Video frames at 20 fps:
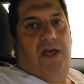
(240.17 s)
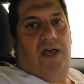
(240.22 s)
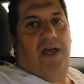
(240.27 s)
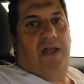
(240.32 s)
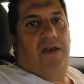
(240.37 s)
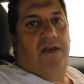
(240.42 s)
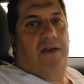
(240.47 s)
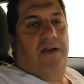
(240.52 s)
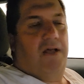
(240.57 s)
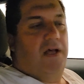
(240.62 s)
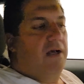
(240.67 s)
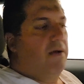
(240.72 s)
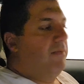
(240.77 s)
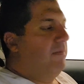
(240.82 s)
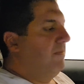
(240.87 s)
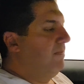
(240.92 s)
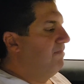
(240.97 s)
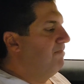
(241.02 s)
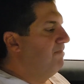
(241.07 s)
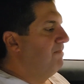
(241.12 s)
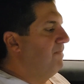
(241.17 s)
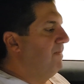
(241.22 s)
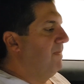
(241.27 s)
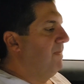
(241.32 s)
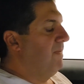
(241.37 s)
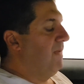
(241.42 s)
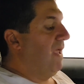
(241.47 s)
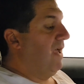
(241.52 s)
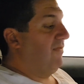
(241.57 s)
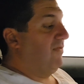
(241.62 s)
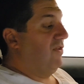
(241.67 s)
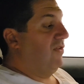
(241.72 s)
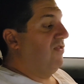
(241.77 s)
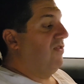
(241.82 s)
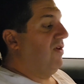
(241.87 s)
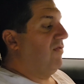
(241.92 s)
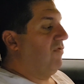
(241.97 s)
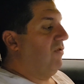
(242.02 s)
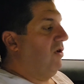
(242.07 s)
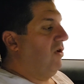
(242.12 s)
that after
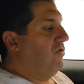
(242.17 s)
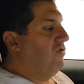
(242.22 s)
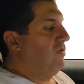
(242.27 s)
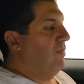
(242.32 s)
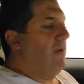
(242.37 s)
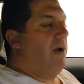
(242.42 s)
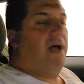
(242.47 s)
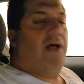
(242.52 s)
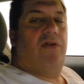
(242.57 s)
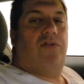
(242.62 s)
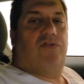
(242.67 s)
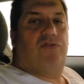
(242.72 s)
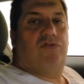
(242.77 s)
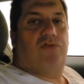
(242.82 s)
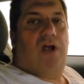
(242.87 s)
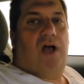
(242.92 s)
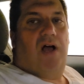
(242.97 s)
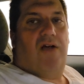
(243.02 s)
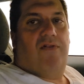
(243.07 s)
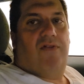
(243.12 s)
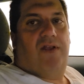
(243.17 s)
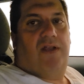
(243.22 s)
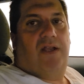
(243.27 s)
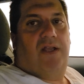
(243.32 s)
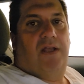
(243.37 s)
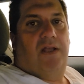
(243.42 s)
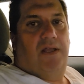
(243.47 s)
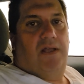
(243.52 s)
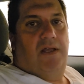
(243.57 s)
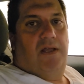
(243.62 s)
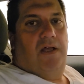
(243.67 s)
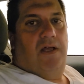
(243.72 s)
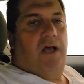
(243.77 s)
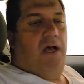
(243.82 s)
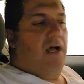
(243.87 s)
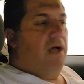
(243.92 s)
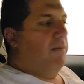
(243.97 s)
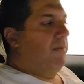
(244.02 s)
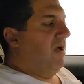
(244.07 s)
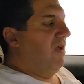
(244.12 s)
several hundred miles driving,
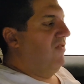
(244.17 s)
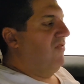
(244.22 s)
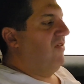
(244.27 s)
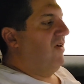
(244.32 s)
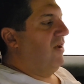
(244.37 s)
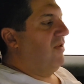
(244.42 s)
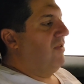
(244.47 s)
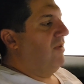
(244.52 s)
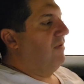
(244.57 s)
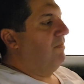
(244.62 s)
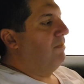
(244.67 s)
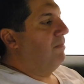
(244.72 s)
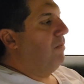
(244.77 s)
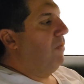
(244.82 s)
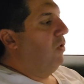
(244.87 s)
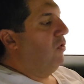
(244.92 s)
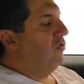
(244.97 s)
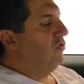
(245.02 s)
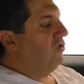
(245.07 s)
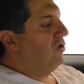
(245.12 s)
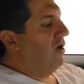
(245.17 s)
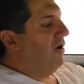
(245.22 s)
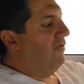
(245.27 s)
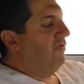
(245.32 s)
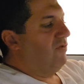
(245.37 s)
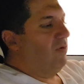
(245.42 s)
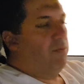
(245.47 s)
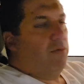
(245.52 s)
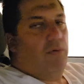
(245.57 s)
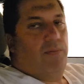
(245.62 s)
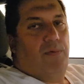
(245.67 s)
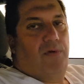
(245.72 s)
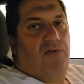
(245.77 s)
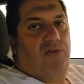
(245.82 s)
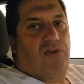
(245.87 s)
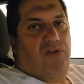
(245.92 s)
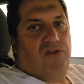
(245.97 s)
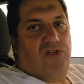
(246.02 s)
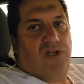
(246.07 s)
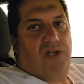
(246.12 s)
I found the most comfortable
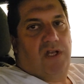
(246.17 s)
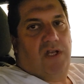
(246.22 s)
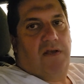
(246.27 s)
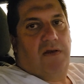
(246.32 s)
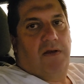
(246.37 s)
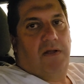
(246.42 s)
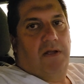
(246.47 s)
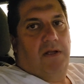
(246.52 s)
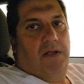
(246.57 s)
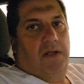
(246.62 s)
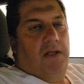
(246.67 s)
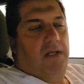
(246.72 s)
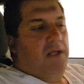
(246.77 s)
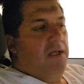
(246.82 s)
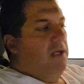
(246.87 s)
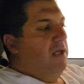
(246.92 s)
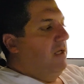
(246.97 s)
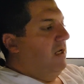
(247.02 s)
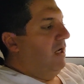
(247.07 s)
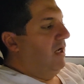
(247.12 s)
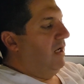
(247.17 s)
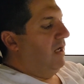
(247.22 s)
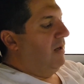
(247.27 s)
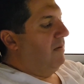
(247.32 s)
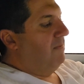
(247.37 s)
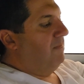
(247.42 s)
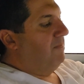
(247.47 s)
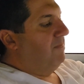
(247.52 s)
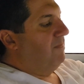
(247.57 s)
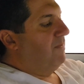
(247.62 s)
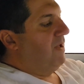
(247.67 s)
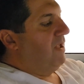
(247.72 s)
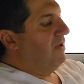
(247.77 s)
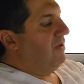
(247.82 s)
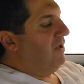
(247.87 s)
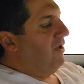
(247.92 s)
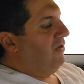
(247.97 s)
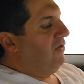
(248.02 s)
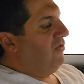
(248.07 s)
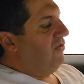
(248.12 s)
position, and
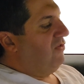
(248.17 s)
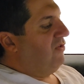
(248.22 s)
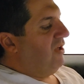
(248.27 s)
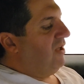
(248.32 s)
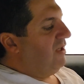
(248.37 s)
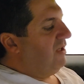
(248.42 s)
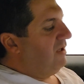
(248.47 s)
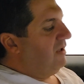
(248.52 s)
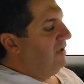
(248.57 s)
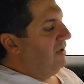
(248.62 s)
it does sit